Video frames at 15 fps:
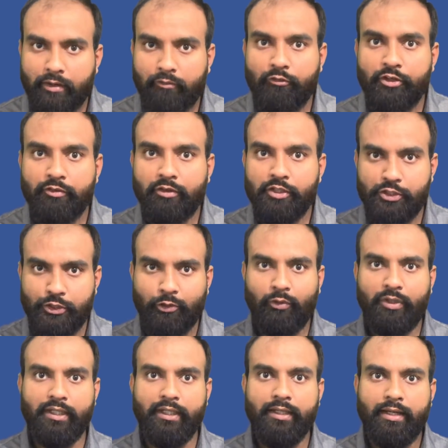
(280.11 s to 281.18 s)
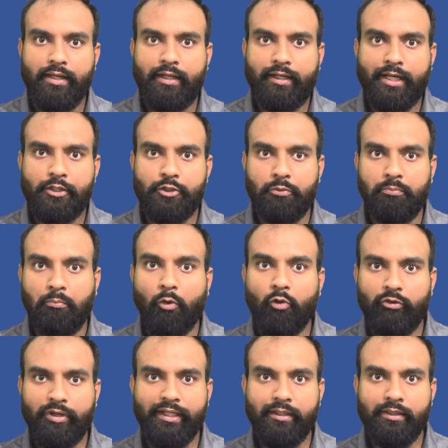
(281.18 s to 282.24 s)
which will surely get you
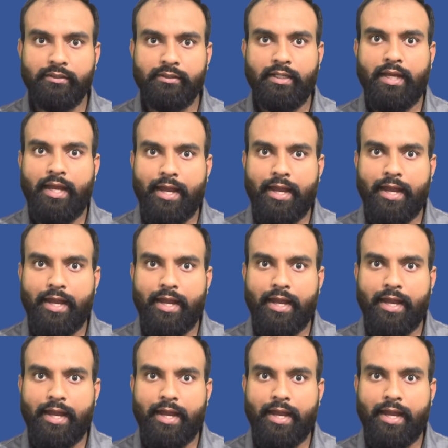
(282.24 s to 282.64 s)
more readers